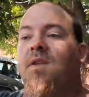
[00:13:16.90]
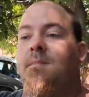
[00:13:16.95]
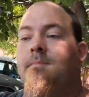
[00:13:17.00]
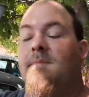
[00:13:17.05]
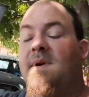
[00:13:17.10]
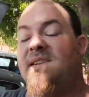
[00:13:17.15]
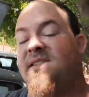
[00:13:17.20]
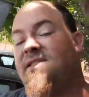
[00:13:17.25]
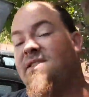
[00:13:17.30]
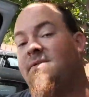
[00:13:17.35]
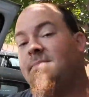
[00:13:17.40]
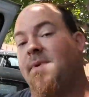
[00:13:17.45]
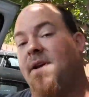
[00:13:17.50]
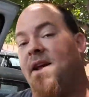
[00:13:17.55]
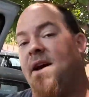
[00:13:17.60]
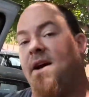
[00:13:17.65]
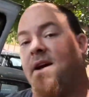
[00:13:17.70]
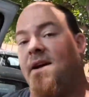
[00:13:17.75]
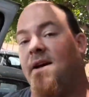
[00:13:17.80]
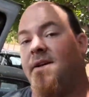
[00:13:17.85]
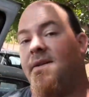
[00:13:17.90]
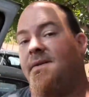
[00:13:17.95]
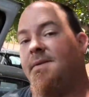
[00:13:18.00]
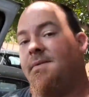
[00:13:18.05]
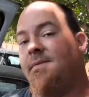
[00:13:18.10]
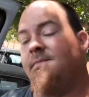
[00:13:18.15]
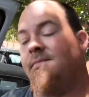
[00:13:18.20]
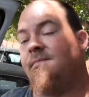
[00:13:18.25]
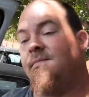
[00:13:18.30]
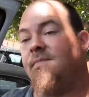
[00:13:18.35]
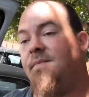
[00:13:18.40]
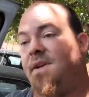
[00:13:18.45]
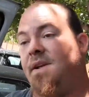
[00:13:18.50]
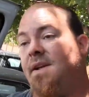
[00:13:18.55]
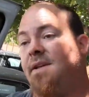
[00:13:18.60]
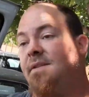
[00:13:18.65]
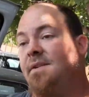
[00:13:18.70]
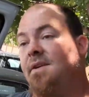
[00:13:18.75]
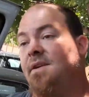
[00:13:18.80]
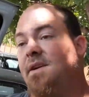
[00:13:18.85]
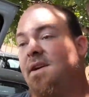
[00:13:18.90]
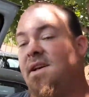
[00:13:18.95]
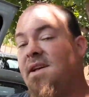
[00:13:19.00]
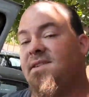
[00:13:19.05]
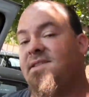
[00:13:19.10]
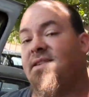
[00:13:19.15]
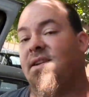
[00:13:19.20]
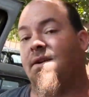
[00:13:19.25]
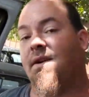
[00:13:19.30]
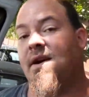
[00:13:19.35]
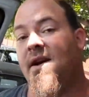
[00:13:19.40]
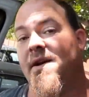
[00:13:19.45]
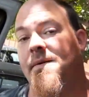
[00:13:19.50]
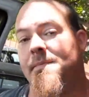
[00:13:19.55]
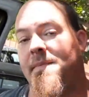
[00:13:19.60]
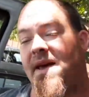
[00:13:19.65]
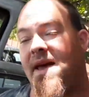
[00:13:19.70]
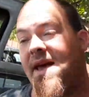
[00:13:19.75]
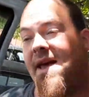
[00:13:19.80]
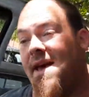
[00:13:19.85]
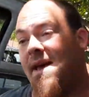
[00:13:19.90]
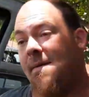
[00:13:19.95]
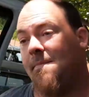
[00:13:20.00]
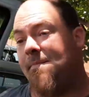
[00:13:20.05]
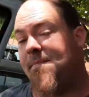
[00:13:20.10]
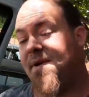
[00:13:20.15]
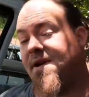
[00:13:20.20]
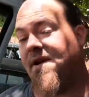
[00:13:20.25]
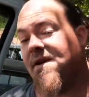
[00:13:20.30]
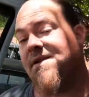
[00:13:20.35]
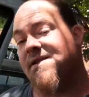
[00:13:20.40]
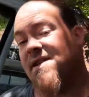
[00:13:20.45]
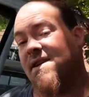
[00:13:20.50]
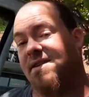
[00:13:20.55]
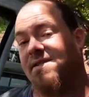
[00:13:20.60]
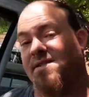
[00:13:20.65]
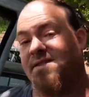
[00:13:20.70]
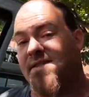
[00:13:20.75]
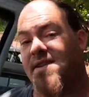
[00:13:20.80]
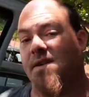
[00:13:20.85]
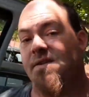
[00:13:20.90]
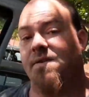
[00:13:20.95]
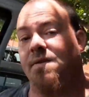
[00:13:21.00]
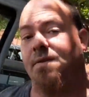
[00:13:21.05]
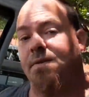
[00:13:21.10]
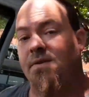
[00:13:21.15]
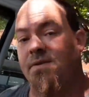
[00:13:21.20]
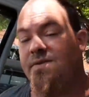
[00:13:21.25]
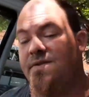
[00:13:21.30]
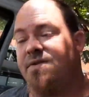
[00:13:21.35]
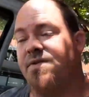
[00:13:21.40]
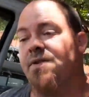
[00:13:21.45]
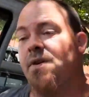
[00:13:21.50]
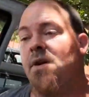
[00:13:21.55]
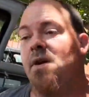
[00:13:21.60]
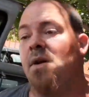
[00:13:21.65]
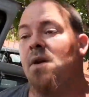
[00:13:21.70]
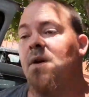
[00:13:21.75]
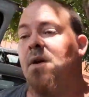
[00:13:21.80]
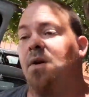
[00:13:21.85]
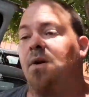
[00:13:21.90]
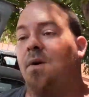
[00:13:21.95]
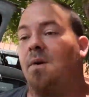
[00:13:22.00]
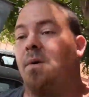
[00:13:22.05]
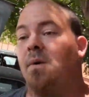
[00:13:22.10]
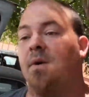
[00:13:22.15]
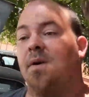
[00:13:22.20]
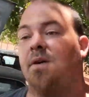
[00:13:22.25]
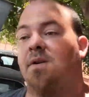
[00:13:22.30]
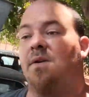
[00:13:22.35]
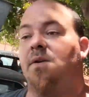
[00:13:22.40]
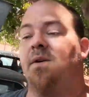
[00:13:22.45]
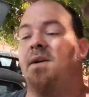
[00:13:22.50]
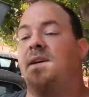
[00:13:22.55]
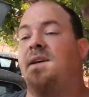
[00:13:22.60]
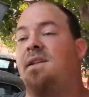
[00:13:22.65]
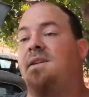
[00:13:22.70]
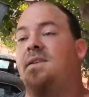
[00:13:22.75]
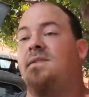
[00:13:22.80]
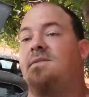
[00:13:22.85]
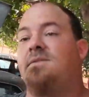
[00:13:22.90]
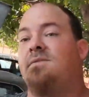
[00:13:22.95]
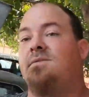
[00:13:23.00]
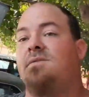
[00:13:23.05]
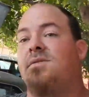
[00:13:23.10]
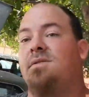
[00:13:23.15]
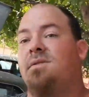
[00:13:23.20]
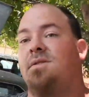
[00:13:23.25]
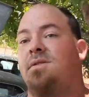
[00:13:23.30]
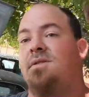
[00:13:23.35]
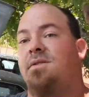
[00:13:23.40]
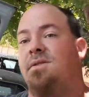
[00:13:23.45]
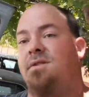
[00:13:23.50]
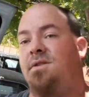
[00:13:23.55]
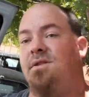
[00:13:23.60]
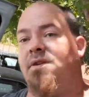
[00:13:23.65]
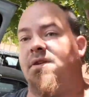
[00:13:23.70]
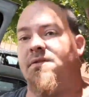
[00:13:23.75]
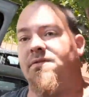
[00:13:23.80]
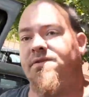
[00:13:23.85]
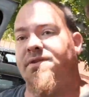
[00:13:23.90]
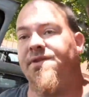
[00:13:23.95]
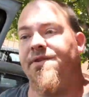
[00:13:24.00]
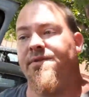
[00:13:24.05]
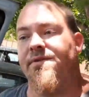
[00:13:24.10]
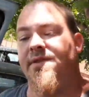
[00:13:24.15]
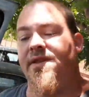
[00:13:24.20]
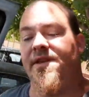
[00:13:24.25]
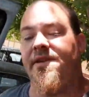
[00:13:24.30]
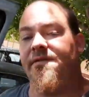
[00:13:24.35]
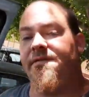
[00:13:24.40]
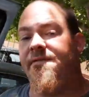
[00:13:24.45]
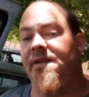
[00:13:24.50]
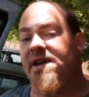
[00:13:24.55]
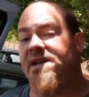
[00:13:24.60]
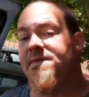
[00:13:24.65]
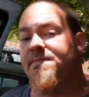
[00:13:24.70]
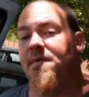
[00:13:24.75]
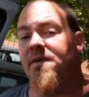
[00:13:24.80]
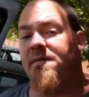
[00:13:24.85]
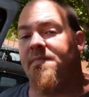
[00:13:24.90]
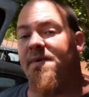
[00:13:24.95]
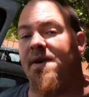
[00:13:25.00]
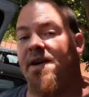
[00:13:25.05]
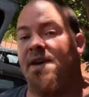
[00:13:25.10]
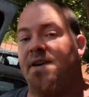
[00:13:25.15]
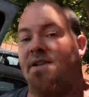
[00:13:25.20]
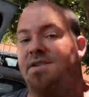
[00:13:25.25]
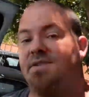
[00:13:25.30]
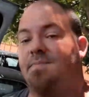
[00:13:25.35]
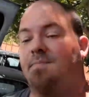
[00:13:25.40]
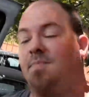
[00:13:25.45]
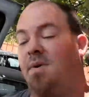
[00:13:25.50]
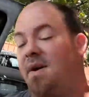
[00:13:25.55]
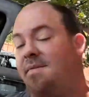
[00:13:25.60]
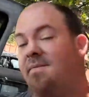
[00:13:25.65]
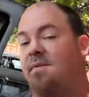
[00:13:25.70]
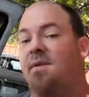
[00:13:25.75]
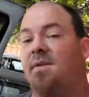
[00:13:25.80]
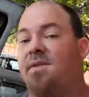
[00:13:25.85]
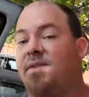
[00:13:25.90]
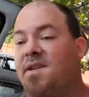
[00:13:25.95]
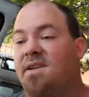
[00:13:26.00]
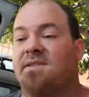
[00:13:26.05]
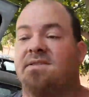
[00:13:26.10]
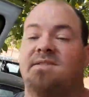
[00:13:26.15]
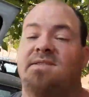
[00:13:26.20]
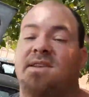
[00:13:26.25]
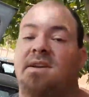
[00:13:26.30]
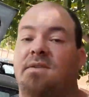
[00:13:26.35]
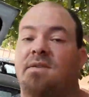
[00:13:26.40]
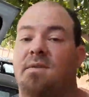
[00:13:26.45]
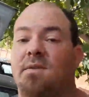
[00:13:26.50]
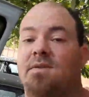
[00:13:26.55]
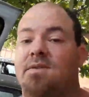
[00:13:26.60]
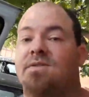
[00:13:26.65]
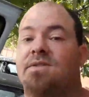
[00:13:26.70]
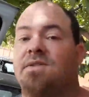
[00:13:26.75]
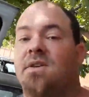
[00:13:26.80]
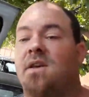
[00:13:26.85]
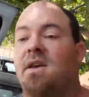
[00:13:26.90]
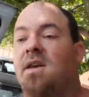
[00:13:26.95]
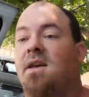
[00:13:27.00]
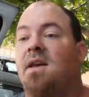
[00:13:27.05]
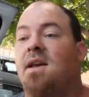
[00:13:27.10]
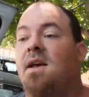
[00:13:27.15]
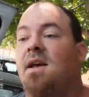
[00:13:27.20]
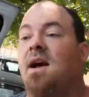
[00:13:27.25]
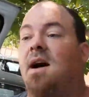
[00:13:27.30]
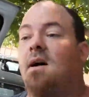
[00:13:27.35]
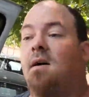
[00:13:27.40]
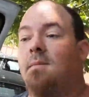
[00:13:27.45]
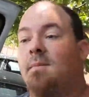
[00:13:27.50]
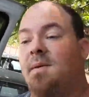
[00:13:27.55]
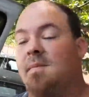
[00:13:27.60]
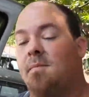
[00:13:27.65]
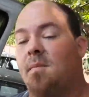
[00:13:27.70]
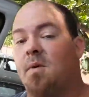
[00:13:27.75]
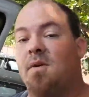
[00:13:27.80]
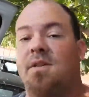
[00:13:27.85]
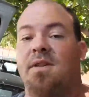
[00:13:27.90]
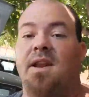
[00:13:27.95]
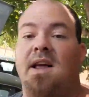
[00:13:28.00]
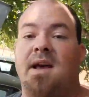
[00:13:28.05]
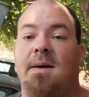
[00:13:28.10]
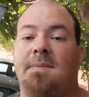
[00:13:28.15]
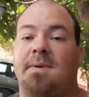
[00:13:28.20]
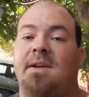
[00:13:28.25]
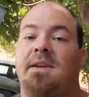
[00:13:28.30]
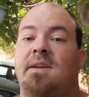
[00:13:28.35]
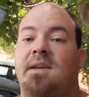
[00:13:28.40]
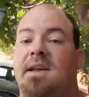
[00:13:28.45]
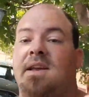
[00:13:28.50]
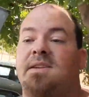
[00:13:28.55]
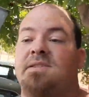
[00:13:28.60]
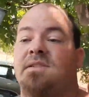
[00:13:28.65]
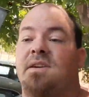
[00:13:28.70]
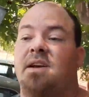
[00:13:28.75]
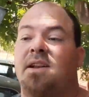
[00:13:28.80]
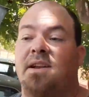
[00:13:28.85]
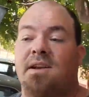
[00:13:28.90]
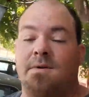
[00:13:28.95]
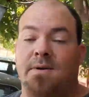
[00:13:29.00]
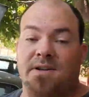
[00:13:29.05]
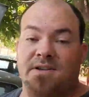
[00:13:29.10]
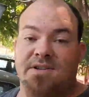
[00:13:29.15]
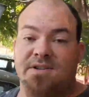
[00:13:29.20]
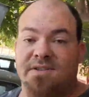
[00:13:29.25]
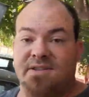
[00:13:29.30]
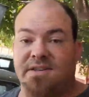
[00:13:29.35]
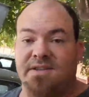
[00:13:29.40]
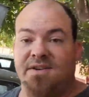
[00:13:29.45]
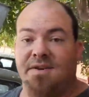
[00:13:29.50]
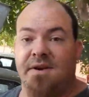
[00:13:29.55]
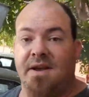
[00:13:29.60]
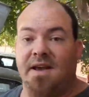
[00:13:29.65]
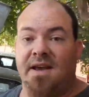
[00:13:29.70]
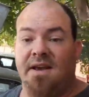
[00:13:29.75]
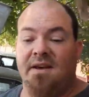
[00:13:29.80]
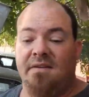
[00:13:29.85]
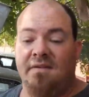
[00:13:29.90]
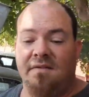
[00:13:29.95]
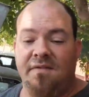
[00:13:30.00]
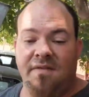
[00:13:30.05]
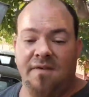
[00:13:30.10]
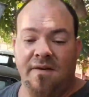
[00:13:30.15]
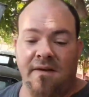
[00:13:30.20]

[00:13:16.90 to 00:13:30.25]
Message me on either Instagram at PR Texas Outdoors, or go ahead and go to the Facebook page, Private Road Texas Outdoors. I'll be more than happy to answer any questions that you have.